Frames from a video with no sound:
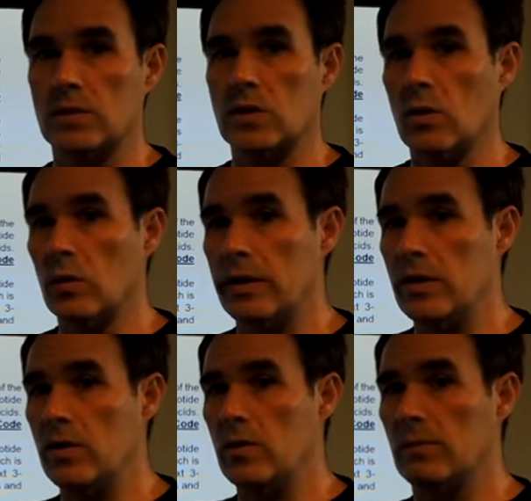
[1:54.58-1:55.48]
So when
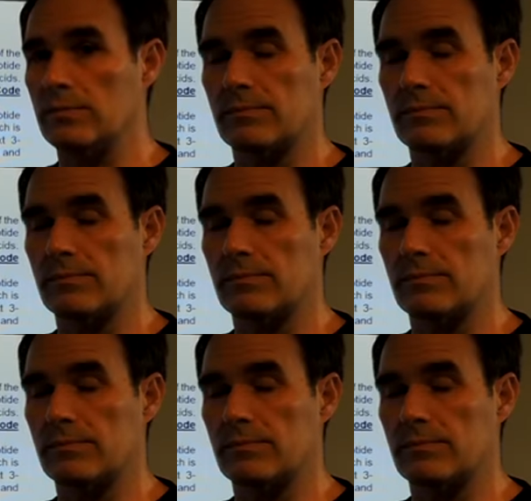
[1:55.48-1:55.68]
you